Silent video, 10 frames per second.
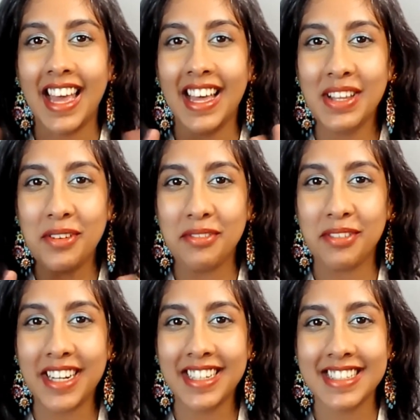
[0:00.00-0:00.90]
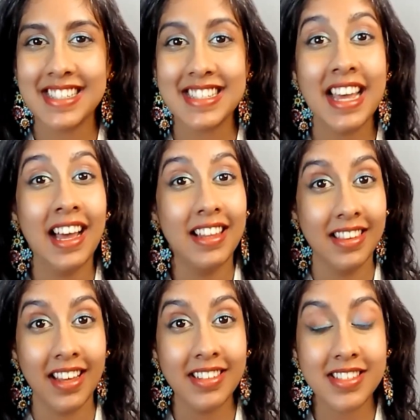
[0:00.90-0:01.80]
Hello, friends.
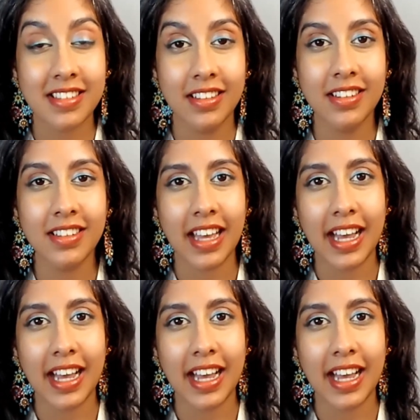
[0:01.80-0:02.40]
Let's look